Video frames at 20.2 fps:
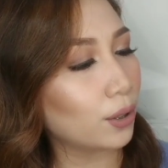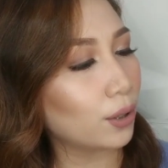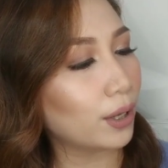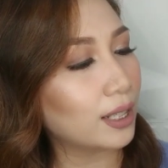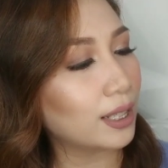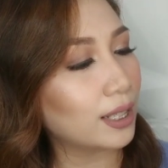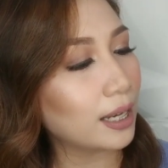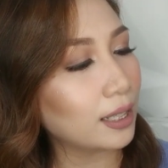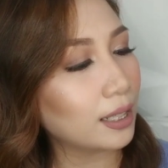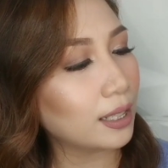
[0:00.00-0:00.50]
So
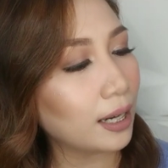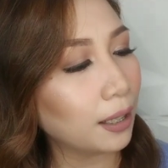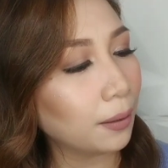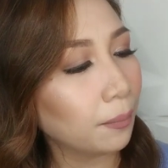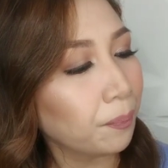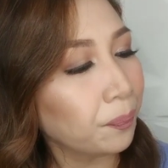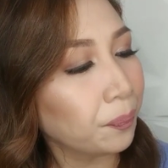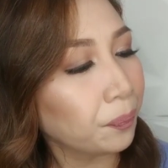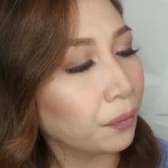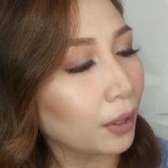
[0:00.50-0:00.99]
it says
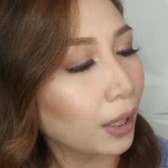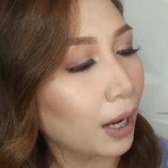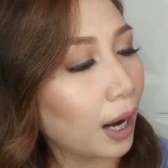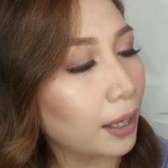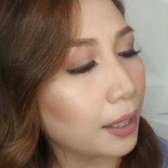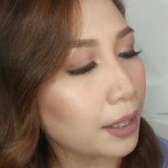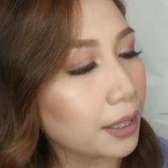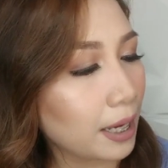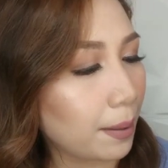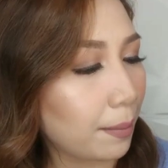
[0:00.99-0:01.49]
here,
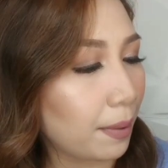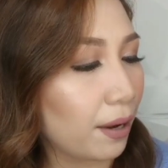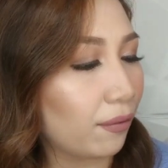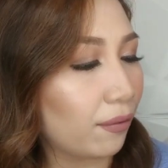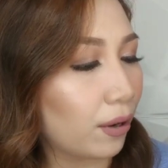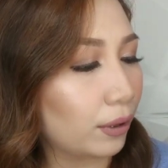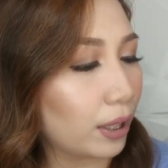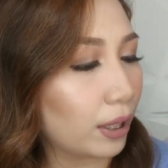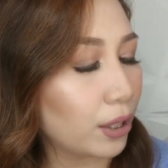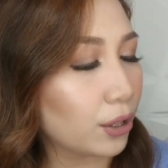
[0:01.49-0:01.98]

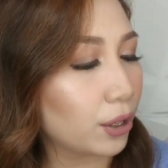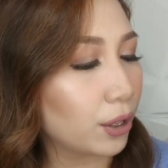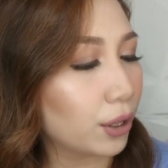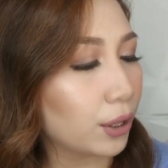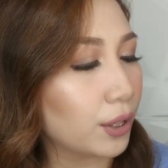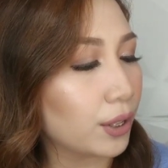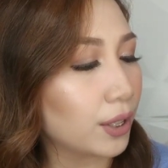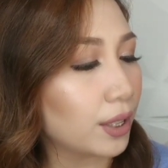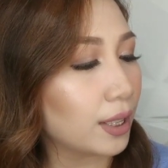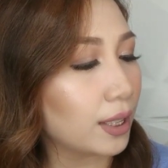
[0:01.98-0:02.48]
RCMA
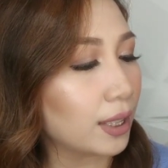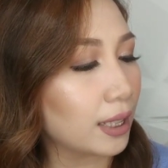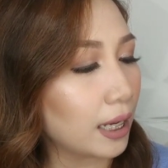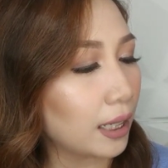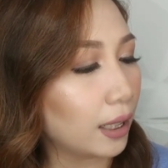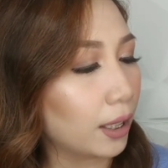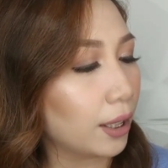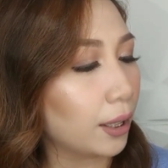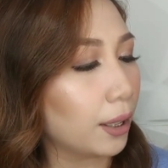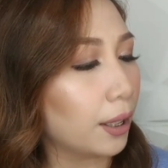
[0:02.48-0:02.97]
Foundation
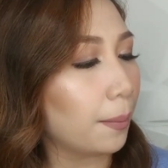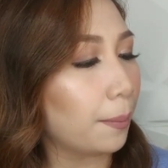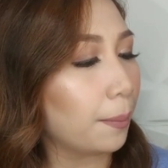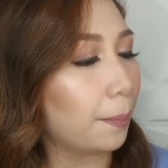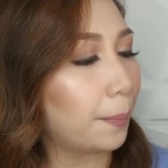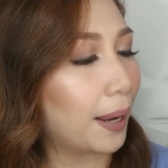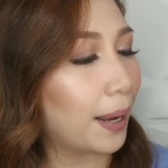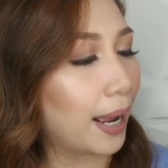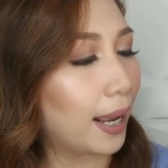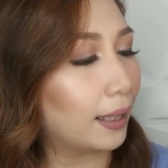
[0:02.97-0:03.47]
Concealer
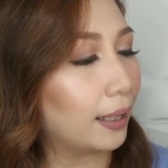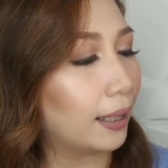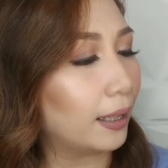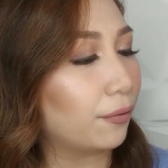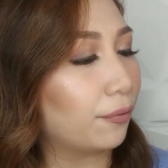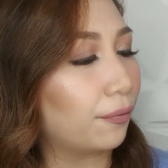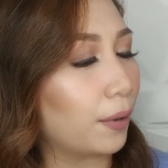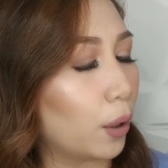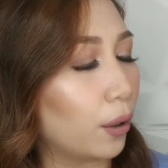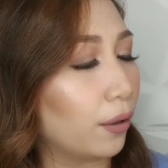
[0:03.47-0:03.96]

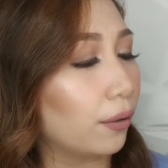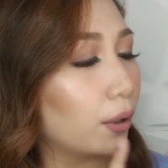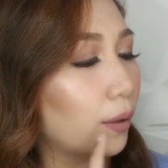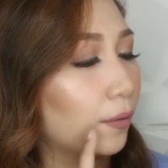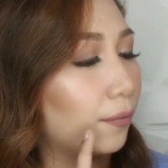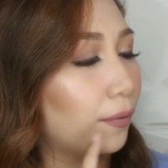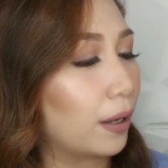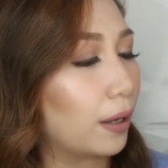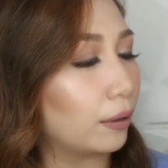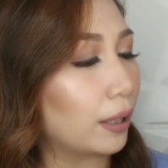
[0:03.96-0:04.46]
Palette,
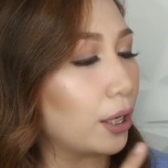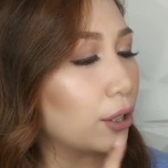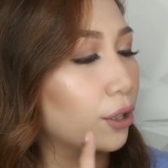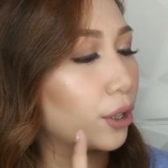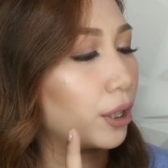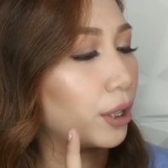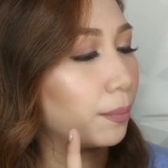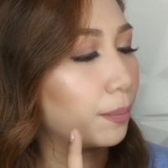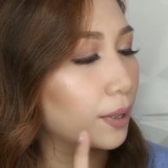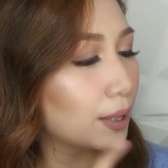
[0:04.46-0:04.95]
or
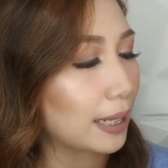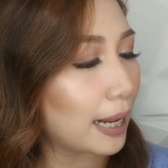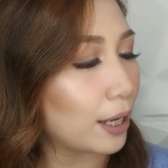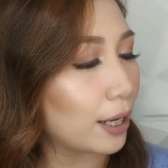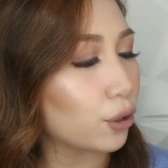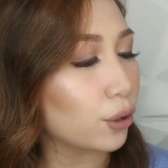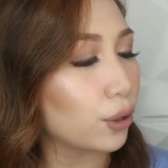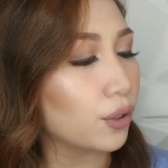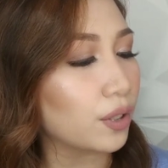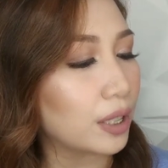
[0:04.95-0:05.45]
foundation
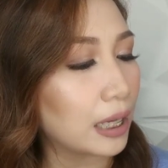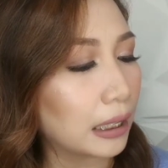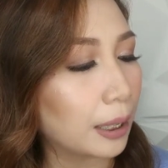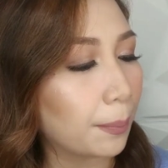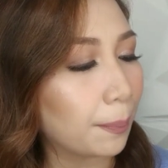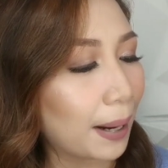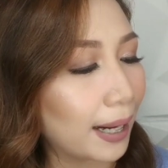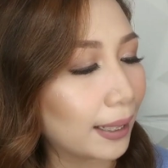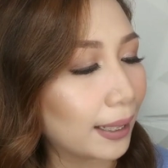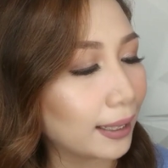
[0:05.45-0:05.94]
slash
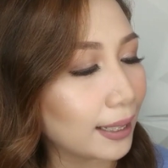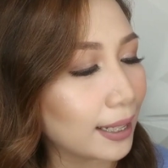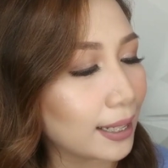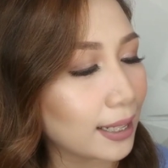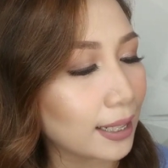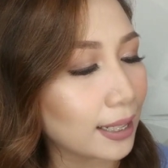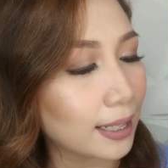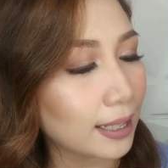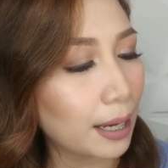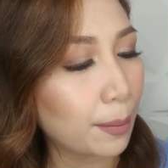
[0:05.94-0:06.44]
concealer palette,
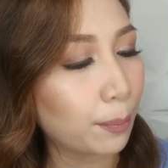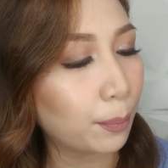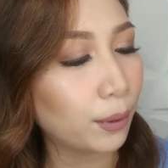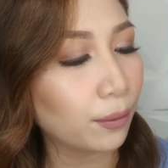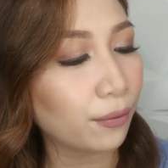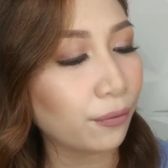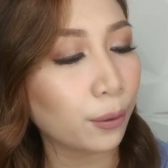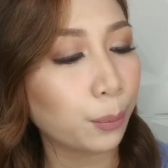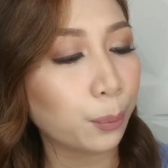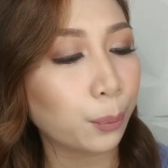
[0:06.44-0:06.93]
is a
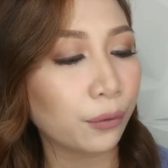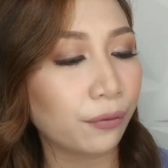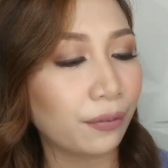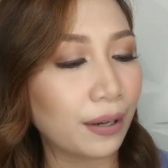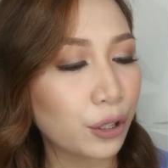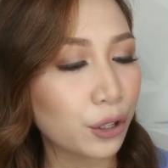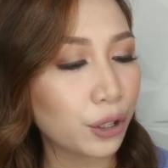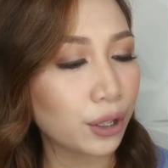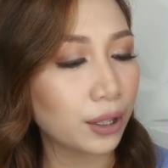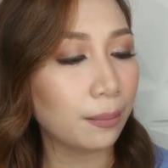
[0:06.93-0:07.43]
staple for
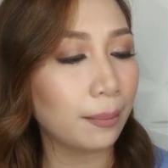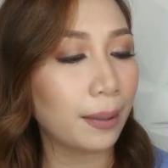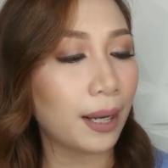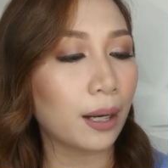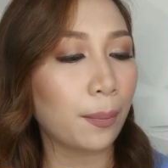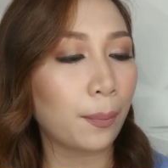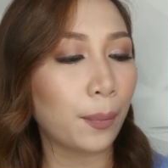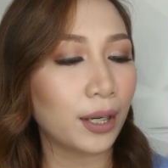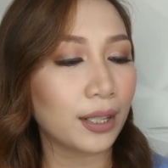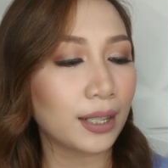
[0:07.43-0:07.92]
professional
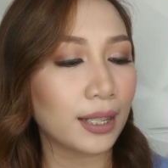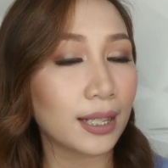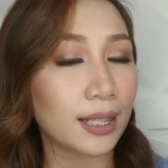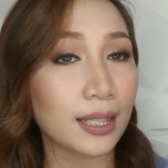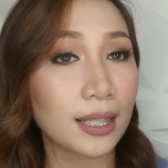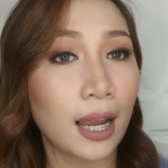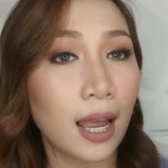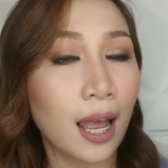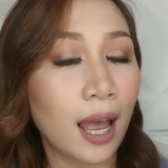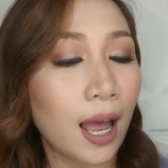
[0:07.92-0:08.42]
makeup
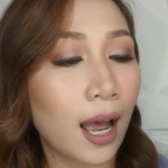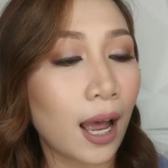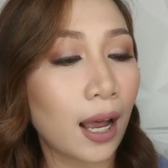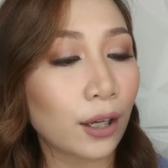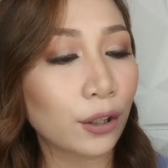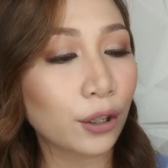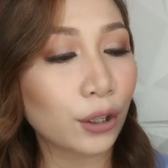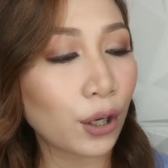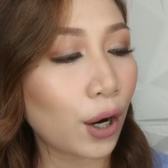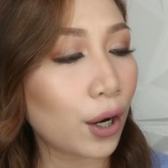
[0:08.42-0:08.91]
artists
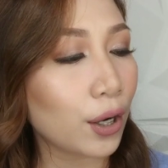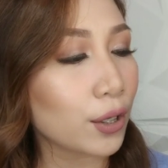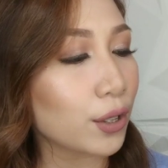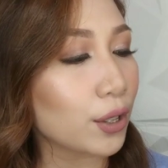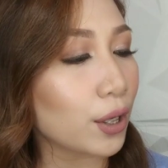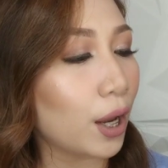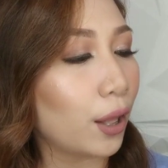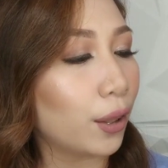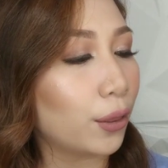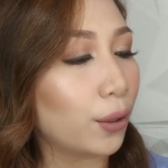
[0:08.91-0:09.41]

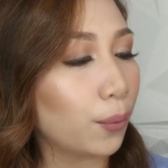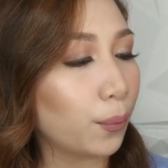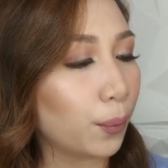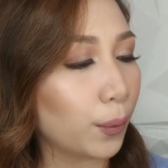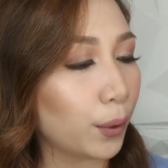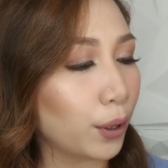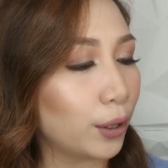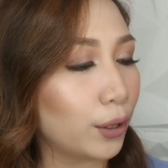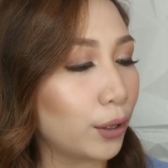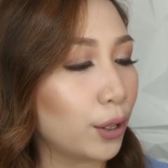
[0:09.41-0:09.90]
across the
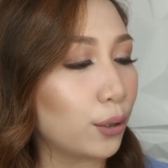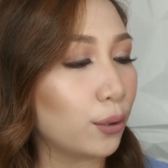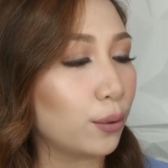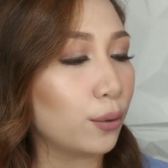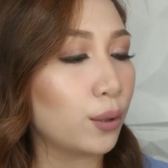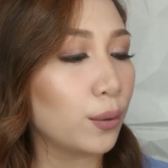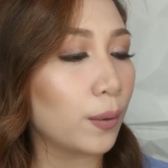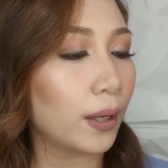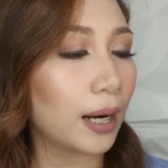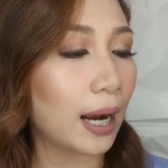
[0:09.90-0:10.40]
world
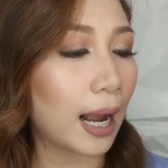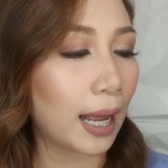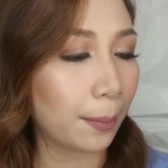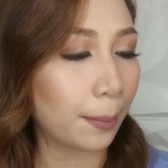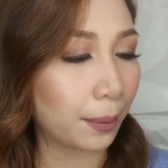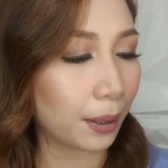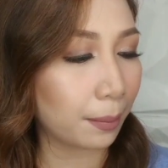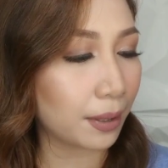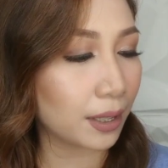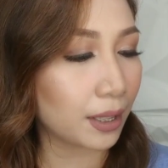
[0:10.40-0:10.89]
due to our
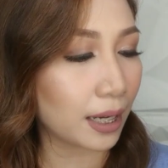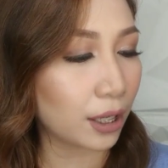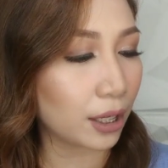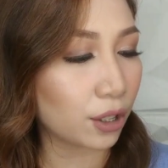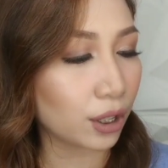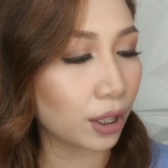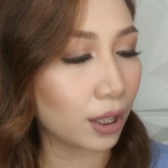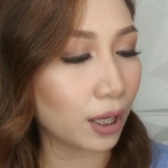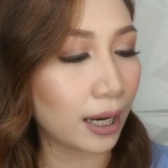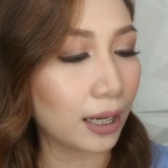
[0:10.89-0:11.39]
high
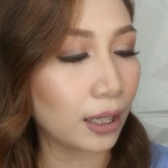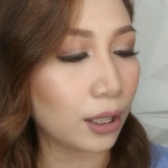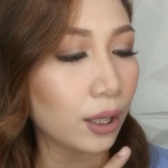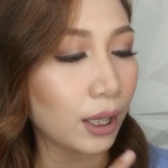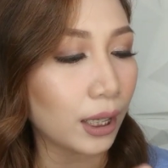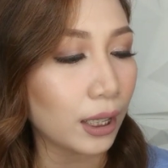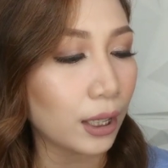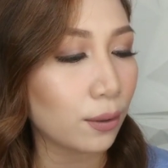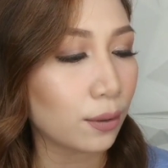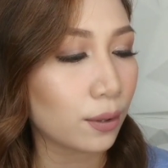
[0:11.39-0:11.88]
pigmentation, and
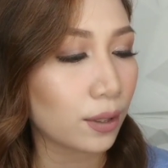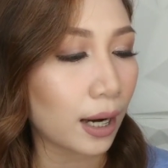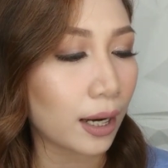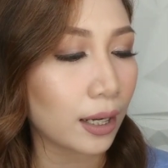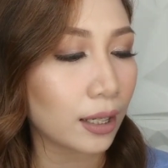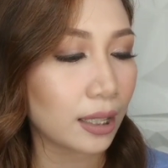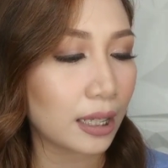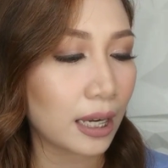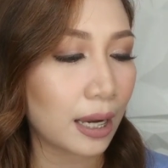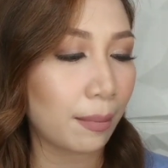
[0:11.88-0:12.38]
you can use
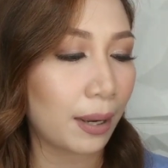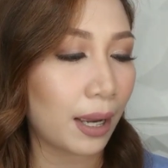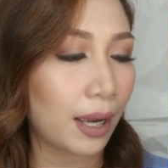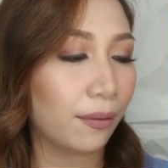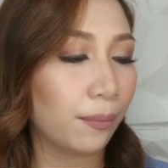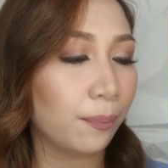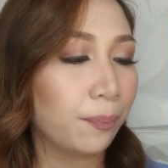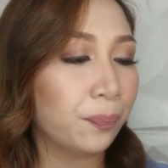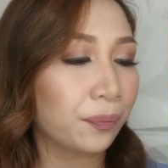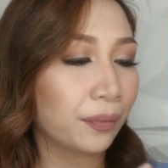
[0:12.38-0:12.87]

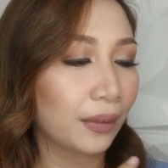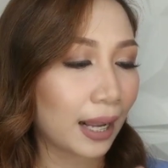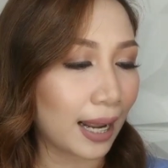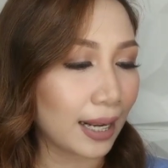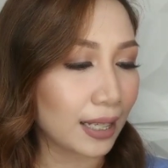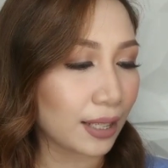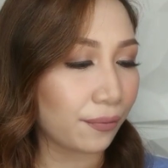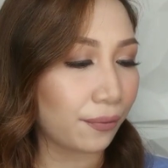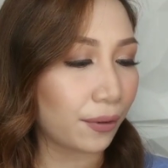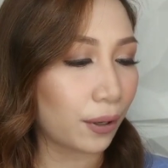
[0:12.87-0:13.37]
RCMA
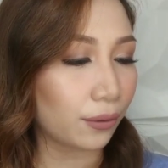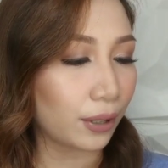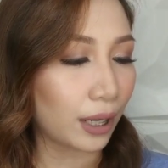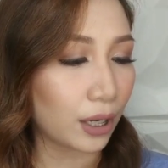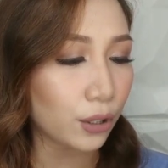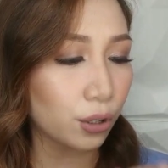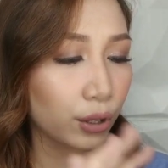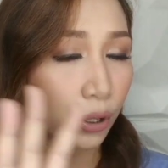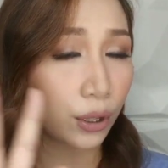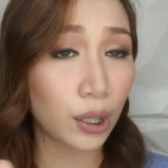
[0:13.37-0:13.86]
as a
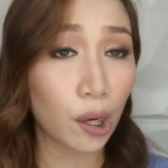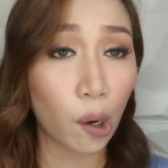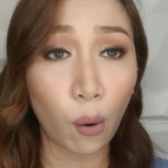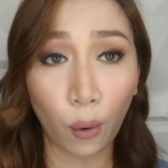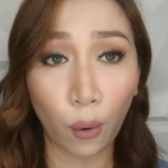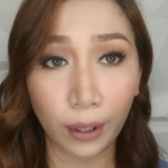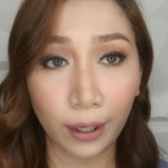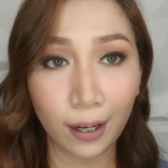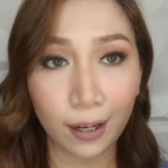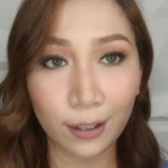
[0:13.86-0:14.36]
foundation
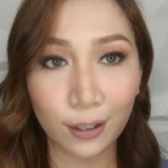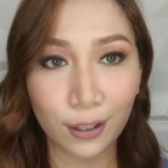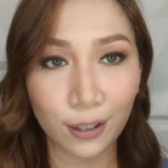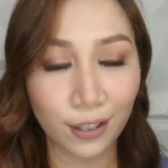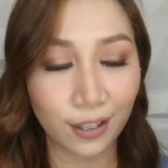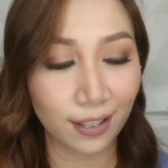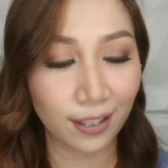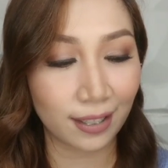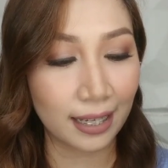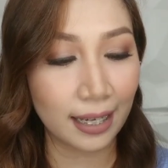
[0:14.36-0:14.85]
or
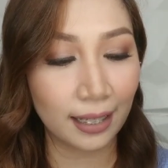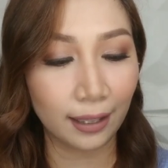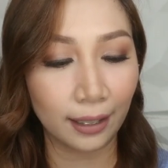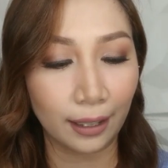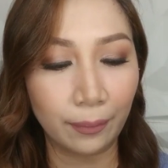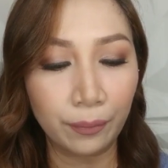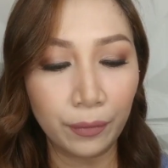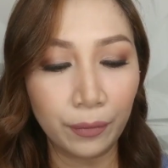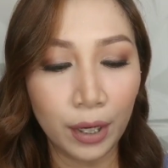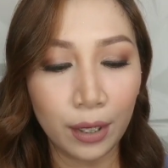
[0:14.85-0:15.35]

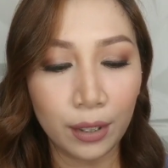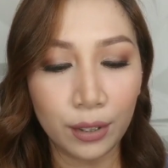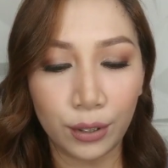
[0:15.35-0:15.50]
concealer.